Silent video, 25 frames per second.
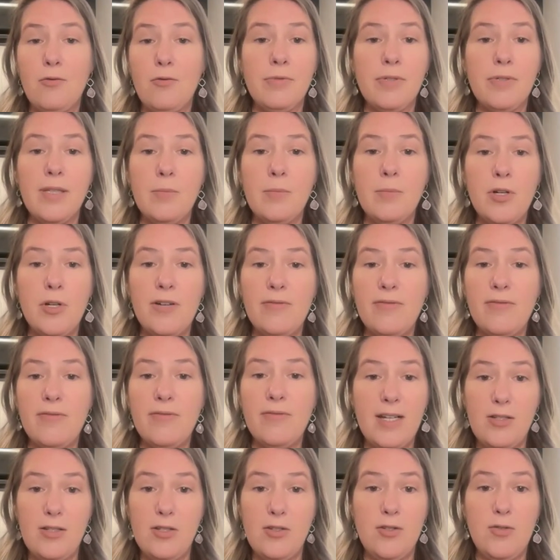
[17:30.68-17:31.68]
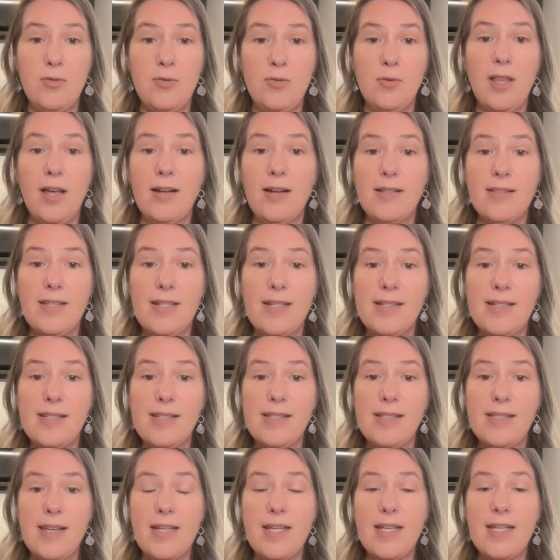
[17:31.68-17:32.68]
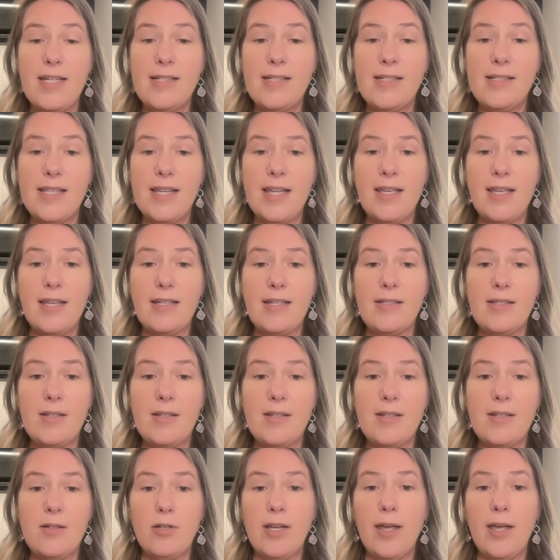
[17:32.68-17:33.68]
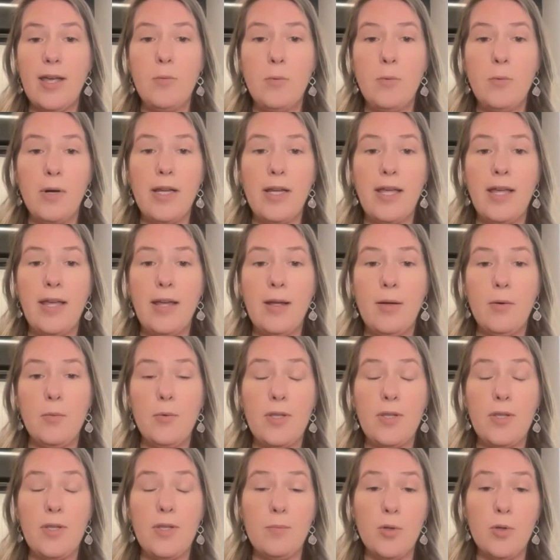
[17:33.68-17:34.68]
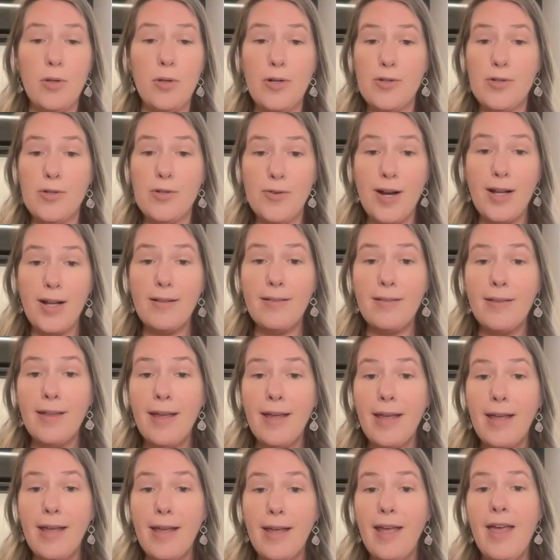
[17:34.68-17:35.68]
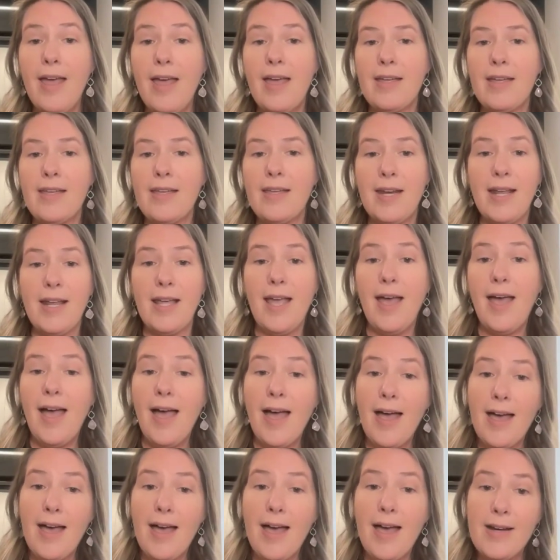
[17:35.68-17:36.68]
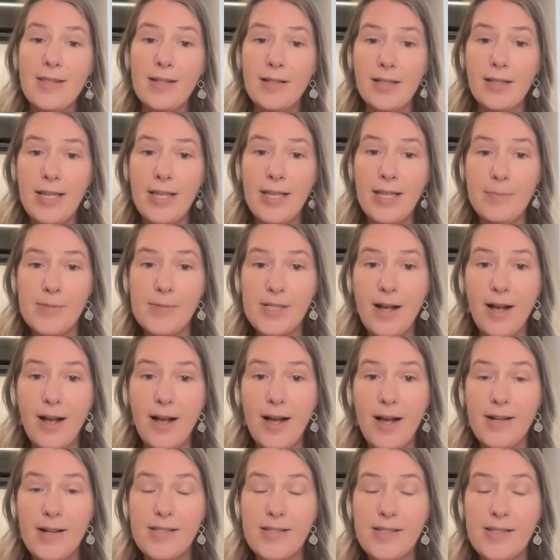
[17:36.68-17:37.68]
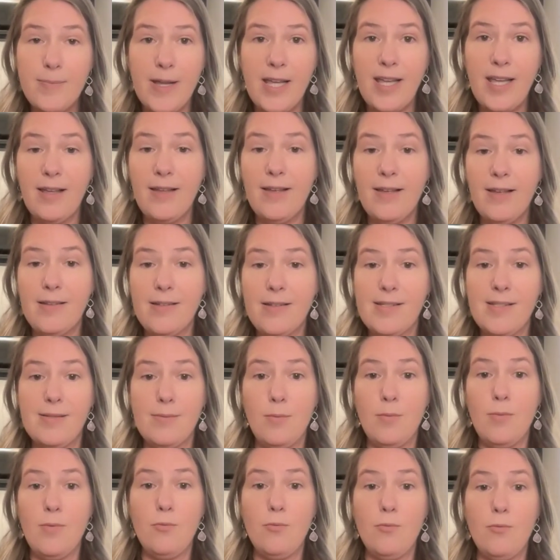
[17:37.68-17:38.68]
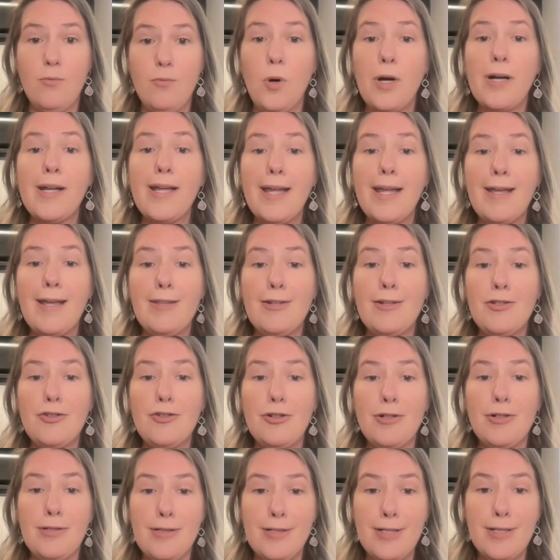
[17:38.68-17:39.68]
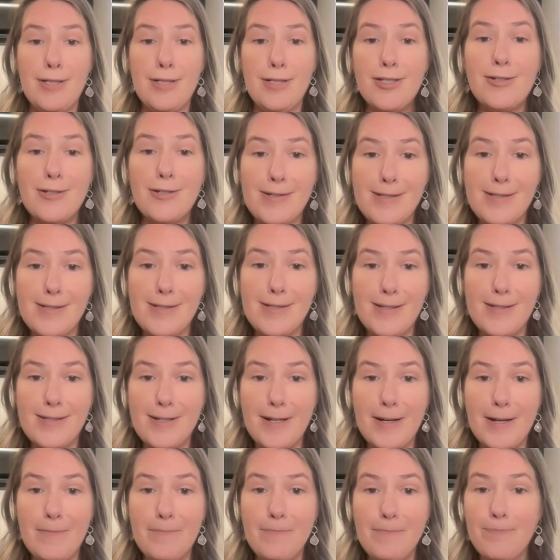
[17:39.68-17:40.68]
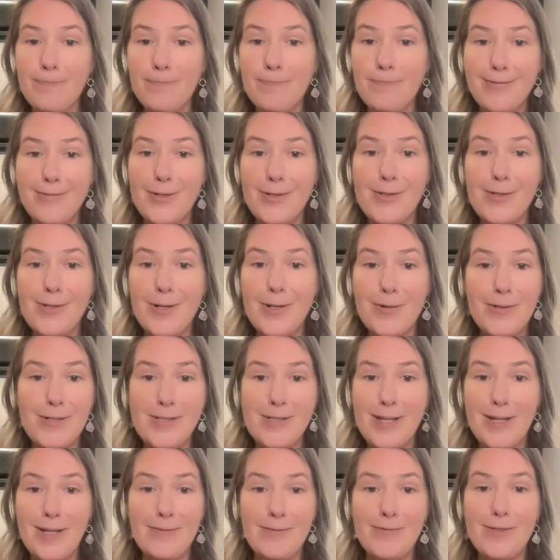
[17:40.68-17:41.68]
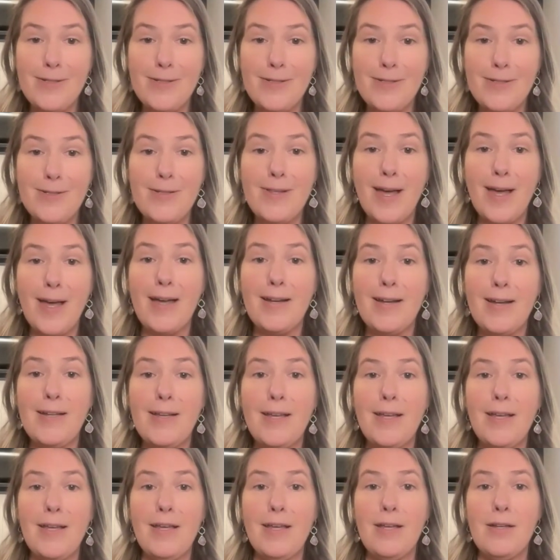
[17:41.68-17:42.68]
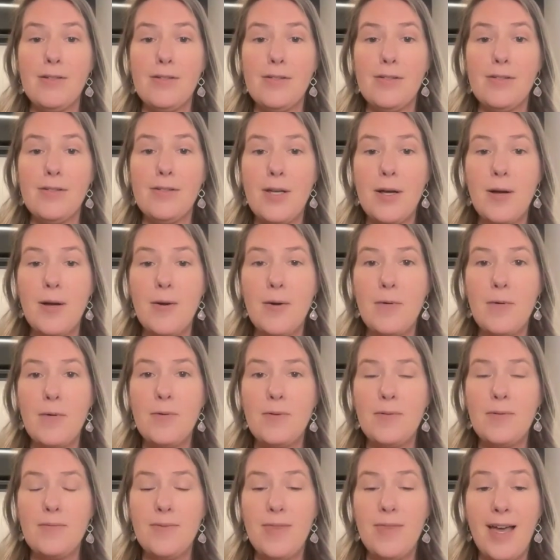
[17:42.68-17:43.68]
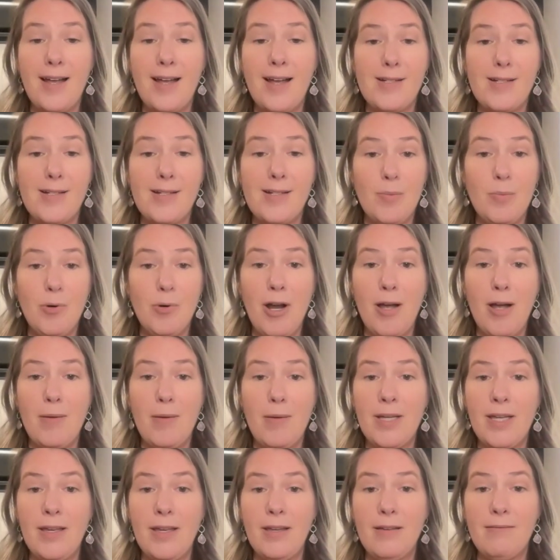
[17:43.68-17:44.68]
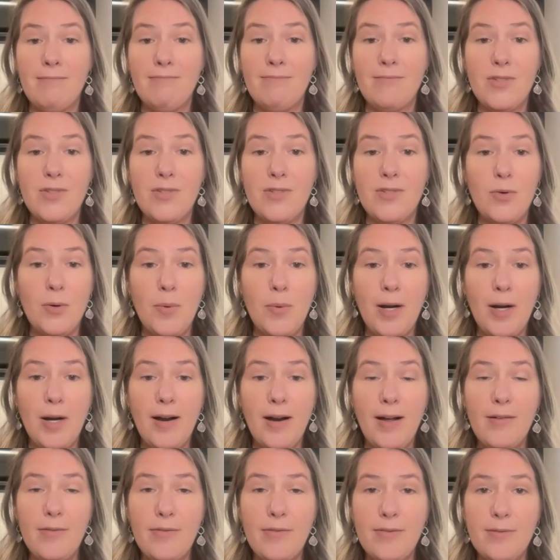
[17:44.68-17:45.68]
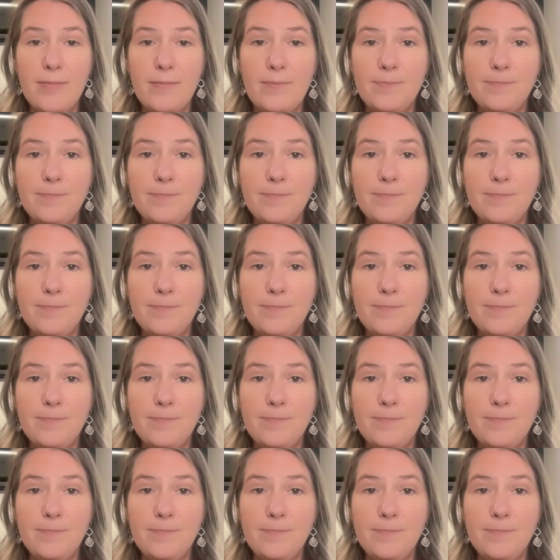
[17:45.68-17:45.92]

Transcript: really motivated to do a lot of these studies and look at working with employers directly, getting ahead of the claims cost, because working in the traditional system, there's no incentive to do that. So that's what brought me to Aware Health.